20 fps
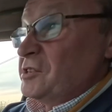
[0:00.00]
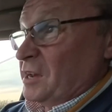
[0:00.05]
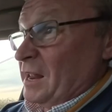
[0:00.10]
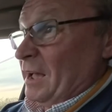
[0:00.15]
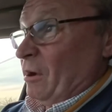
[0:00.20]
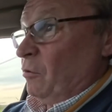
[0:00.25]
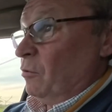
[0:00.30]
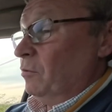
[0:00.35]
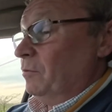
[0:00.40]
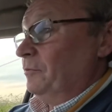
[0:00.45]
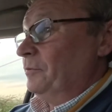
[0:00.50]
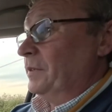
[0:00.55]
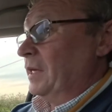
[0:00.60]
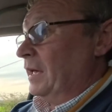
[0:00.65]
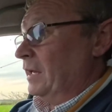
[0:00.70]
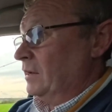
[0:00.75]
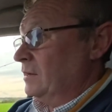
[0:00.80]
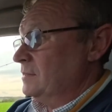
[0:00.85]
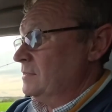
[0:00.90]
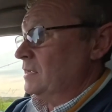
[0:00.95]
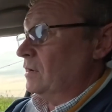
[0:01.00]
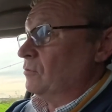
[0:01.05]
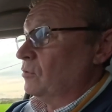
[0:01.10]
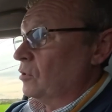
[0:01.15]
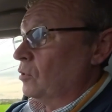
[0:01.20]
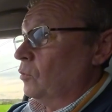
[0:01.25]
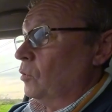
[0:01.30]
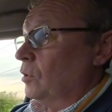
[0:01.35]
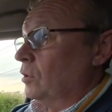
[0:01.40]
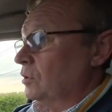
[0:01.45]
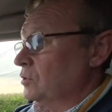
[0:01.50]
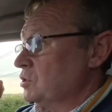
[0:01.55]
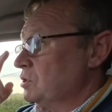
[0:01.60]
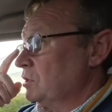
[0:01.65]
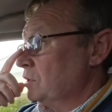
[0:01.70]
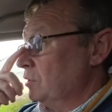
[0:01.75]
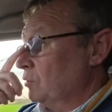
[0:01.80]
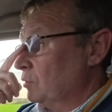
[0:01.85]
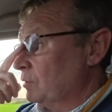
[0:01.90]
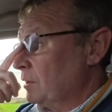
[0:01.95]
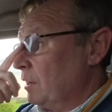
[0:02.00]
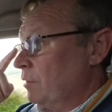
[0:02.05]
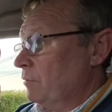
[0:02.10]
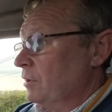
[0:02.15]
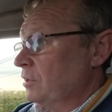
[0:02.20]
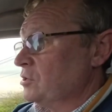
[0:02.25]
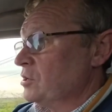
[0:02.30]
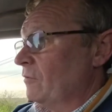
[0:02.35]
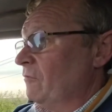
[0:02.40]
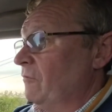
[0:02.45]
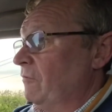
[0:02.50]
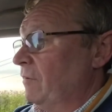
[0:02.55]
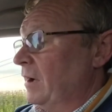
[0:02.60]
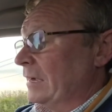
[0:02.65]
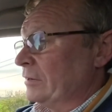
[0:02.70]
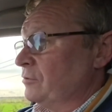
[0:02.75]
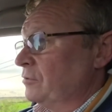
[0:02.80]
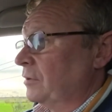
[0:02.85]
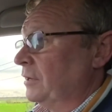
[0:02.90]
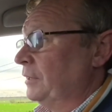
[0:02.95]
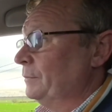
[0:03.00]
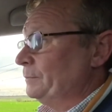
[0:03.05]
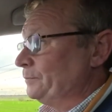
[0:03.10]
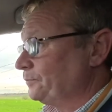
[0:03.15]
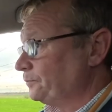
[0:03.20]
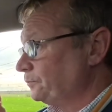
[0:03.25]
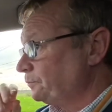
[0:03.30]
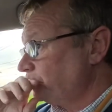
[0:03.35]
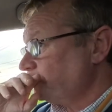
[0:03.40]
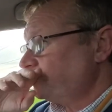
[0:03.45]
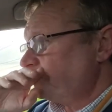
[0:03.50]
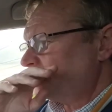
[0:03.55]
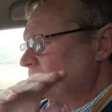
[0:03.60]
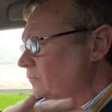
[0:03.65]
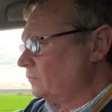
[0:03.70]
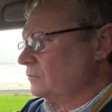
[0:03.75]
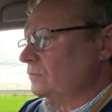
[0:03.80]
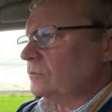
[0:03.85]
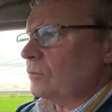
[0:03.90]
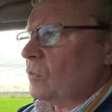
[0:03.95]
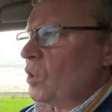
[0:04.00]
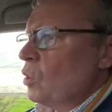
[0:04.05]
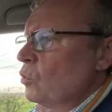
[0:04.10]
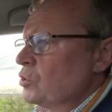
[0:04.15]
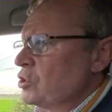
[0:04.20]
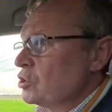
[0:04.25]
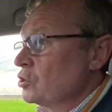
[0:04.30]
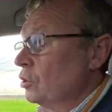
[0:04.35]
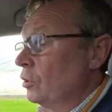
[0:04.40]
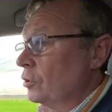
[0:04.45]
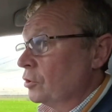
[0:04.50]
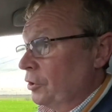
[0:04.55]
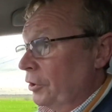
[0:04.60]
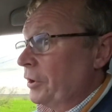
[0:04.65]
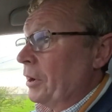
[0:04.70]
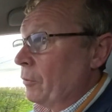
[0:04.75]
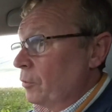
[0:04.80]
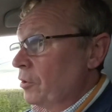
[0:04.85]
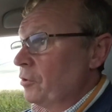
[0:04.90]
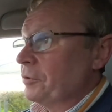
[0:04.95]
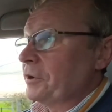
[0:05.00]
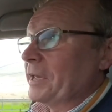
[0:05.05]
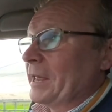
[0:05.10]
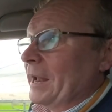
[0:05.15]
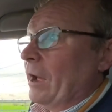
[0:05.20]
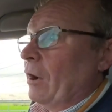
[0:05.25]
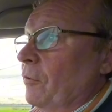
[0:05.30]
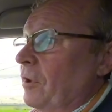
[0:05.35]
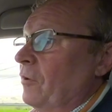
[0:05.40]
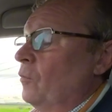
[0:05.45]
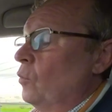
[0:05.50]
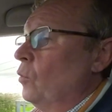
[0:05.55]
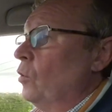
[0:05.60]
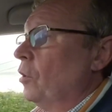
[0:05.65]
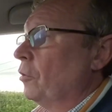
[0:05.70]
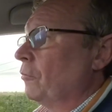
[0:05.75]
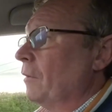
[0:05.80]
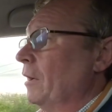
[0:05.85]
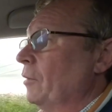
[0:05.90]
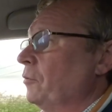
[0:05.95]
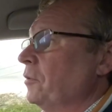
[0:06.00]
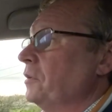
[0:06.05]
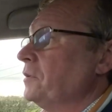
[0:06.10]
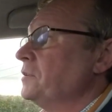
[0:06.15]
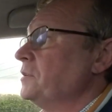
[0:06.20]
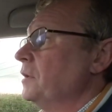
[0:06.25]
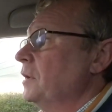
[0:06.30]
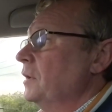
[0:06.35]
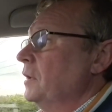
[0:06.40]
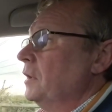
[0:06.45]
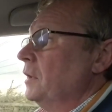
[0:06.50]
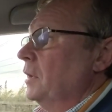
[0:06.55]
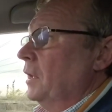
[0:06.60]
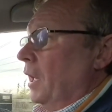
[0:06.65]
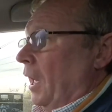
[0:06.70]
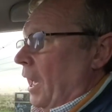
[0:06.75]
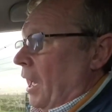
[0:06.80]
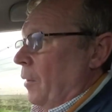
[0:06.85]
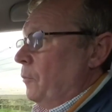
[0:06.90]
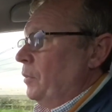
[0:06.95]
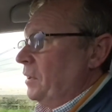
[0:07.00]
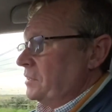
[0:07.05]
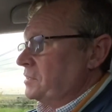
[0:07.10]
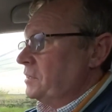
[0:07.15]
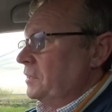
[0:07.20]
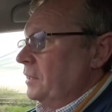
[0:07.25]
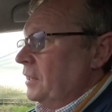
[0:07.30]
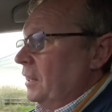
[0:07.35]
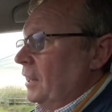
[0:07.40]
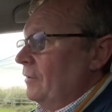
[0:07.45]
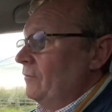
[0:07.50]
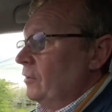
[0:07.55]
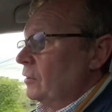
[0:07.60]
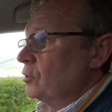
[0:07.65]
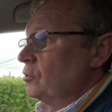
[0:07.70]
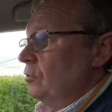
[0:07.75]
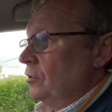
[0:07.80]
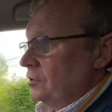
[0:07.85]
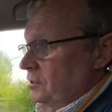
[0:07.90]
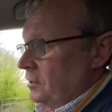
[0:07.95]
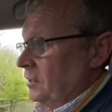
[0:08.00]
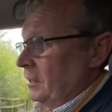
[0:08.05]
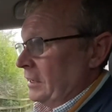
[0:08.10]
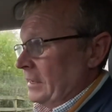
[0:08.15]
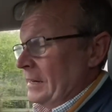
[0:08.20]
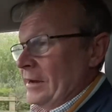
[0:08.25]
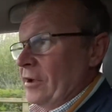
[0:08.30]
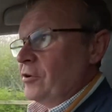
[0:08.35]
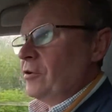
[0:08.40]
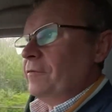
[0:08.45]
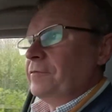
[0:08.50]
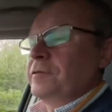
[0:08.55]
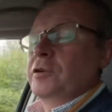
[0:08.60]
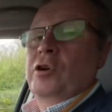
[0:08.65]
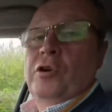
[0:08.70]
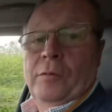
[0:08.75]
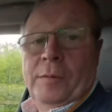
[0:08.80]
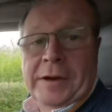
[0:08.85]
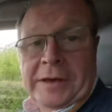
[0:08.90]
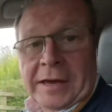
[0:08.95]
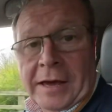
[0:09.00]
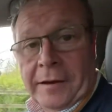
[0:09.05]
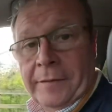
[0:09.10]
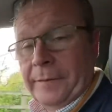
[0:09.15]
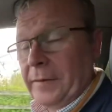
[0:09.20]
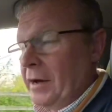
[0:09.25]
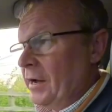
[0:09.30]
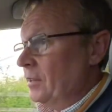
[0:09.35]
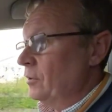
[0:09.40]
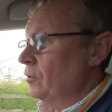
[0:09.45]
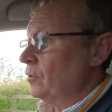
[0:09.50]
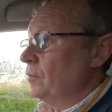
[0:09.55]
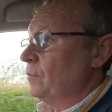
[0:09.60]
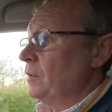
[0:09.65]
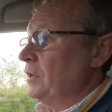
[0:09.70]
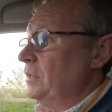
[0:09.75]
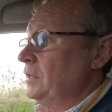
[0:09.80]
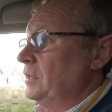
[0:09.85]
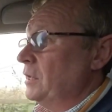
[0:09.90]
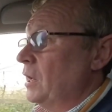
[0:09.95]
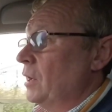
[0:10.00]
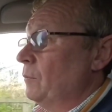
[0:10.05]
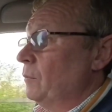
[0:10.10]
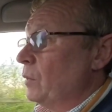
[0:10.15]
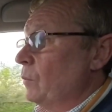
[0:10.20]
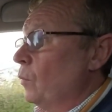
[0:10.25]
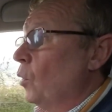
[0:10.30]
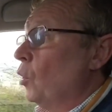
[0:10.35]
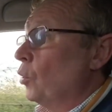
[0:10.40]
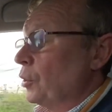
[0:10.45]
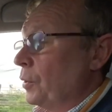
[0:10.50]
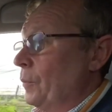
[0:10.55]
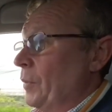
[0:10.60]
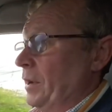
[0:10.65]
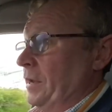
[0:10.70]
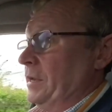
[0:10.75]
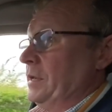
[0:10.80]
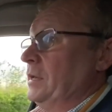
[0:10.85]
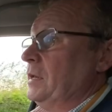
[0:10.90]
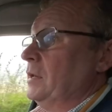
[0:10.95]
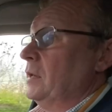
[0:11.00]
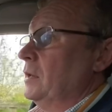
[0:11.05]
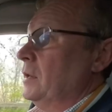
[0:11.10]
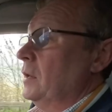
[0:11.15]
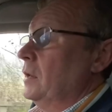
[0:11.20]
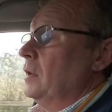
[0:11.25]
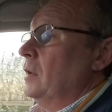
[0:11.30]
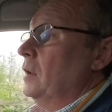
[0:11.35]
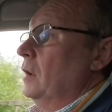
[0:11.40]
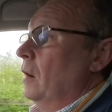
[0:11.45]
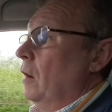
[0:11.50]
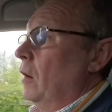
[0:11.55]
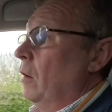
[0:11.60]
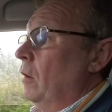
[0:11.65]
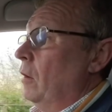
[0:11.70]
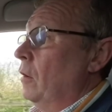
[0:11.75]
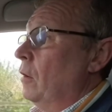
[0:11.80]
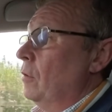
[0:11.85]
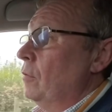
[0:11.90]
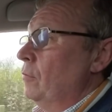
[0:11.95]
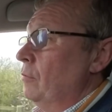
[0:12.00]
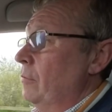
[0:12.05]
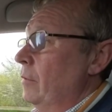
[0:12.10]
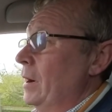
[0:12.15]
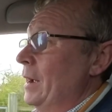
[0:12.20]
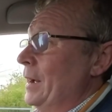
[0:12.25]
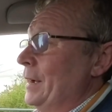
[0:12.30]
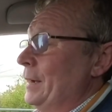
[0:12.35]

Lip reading: now, heading down towards the old RHM factory, which is all gone now. We're going to get have a walk around it. Passing the level crossing here, and I often come here either on my motorbike or